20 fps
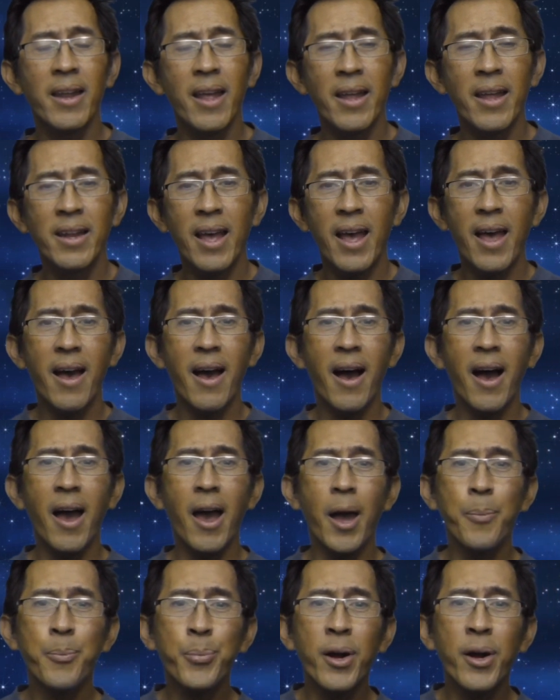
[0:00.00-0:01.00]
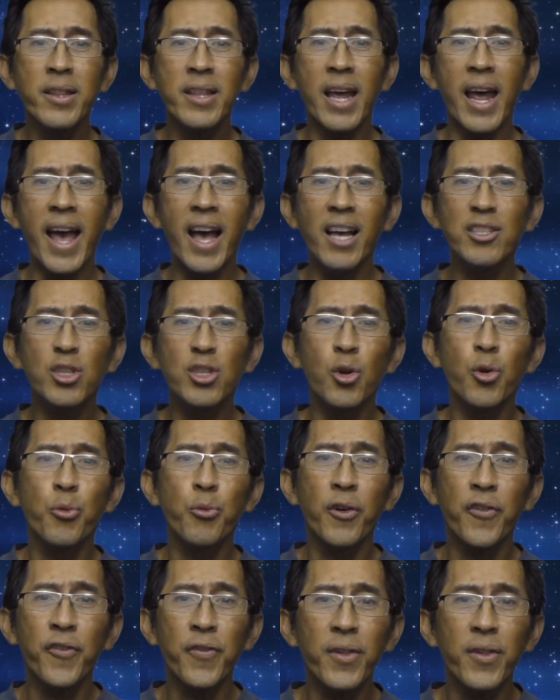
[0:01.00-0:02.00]
and I pray that as you
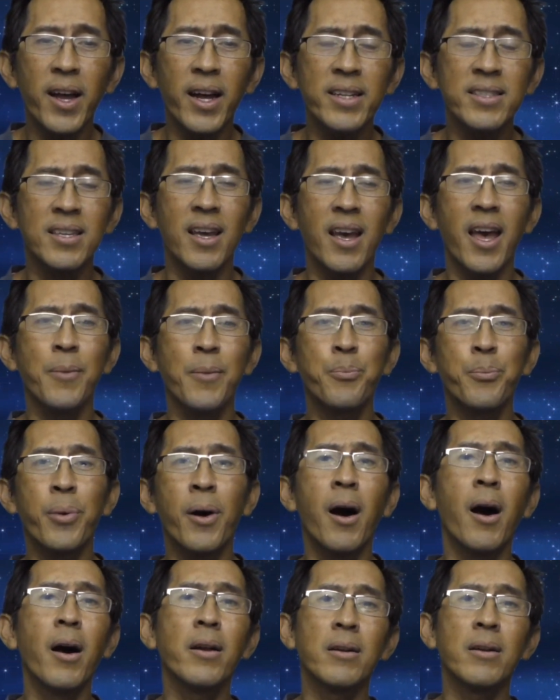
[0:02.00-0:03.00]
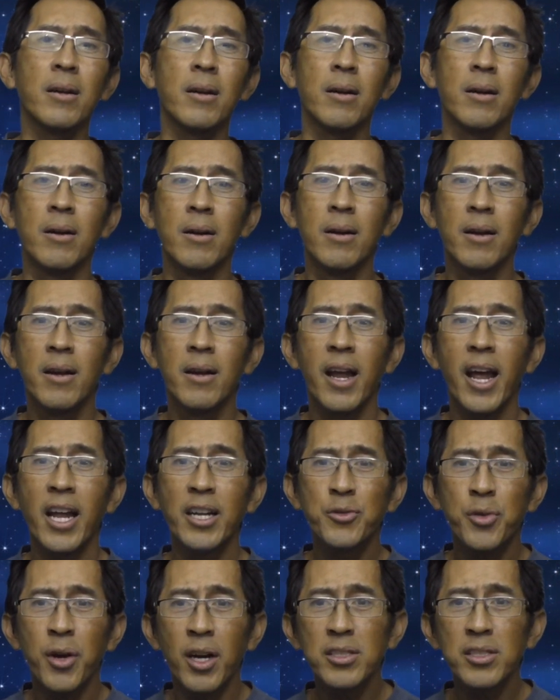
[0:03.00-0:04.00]
reflect and ponder and
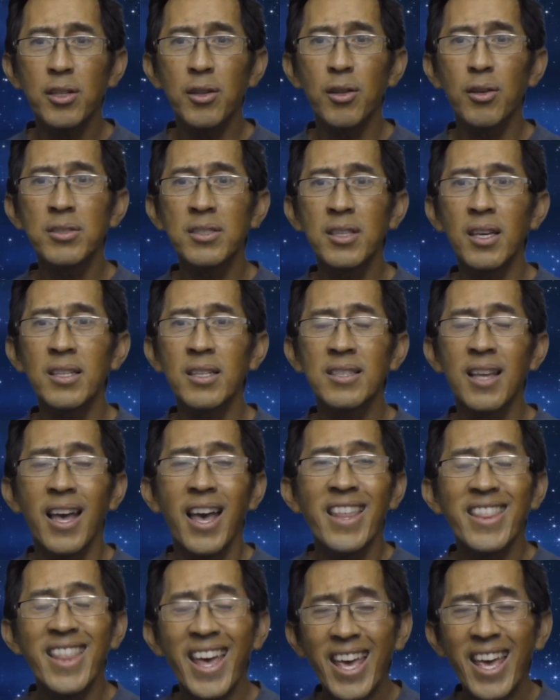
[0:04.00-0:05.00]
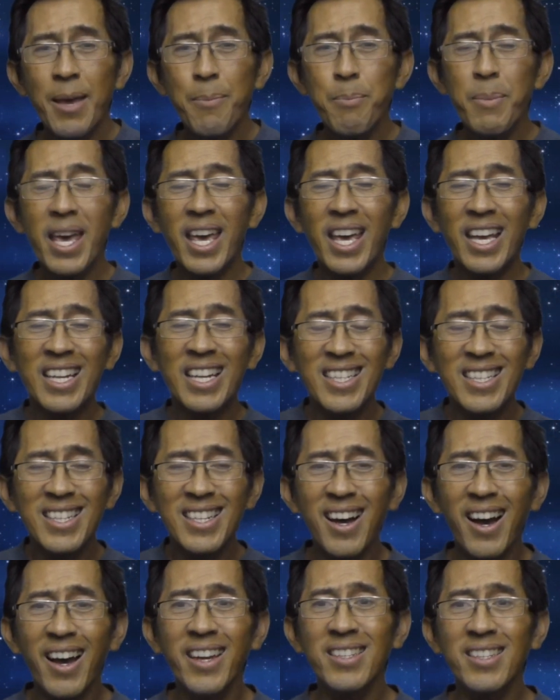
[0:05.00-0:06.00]
treasure those things that it may
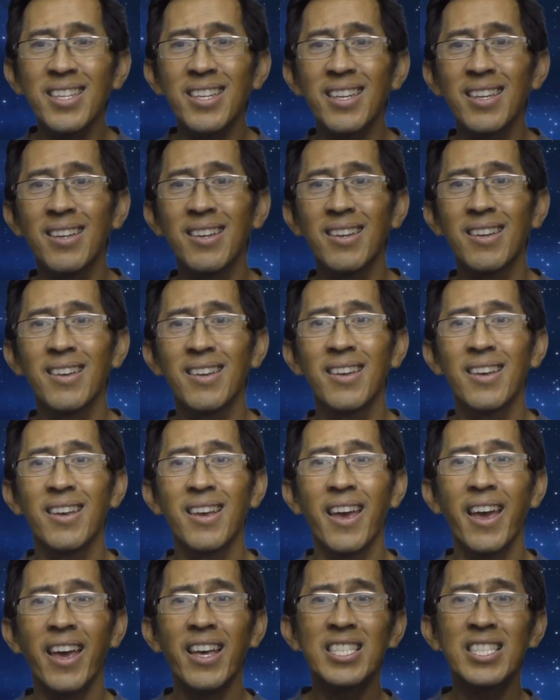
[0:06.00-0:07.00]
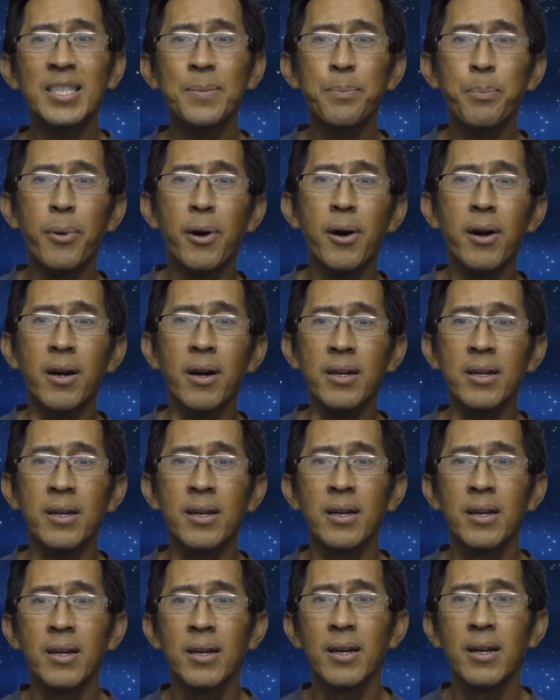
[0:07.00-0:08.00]
ignite a spark,
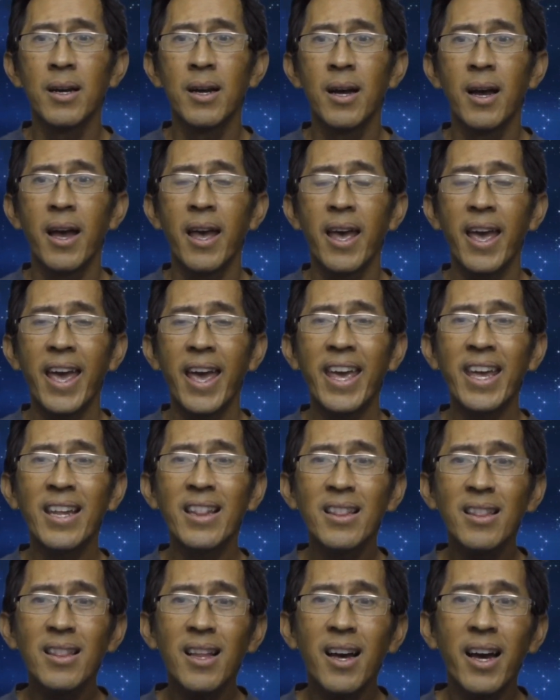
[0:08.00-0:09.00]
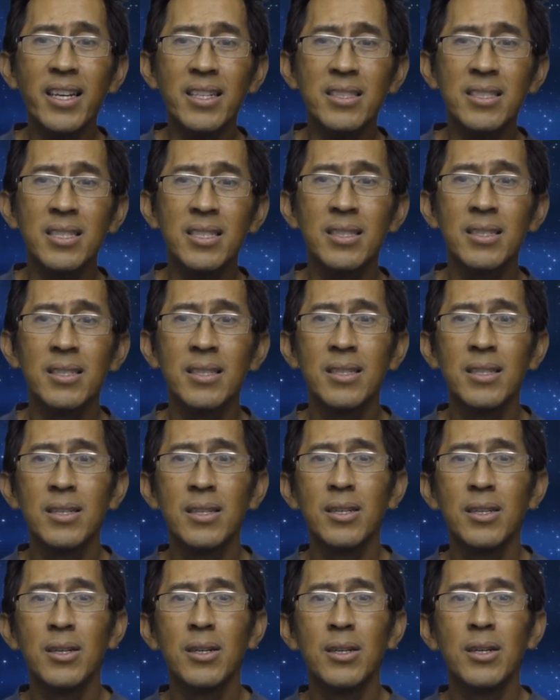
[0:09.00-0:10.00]
a light
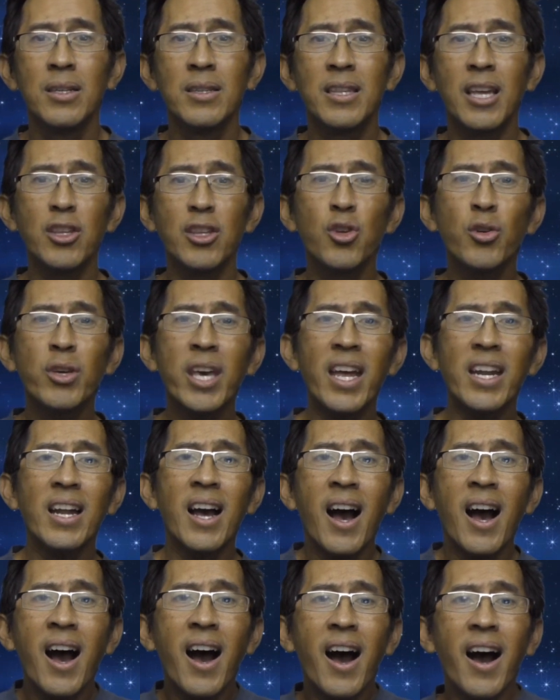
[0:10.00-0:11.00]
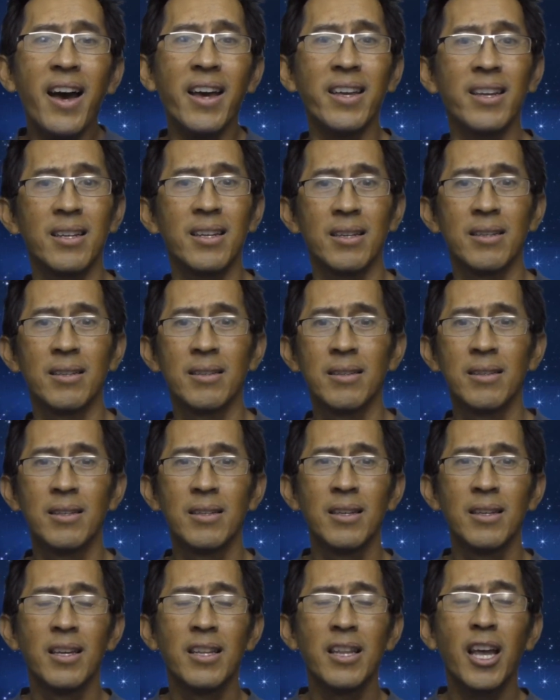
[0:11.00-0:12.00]
that you can't hide,
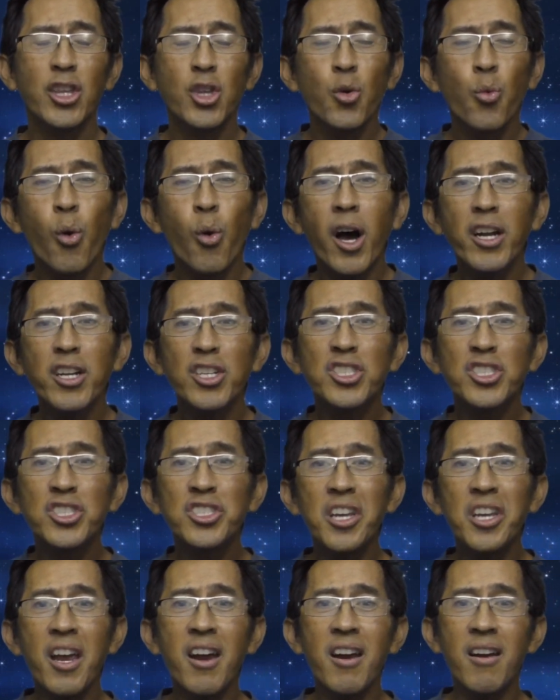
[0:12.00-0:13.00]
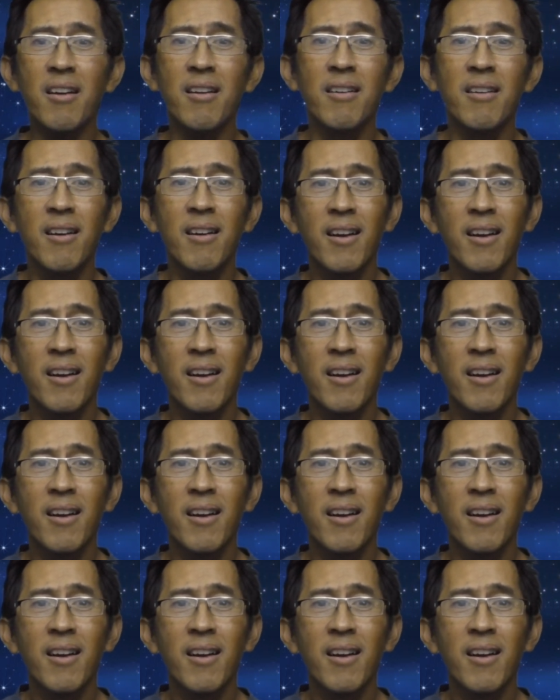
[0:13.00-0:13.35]
that you want to share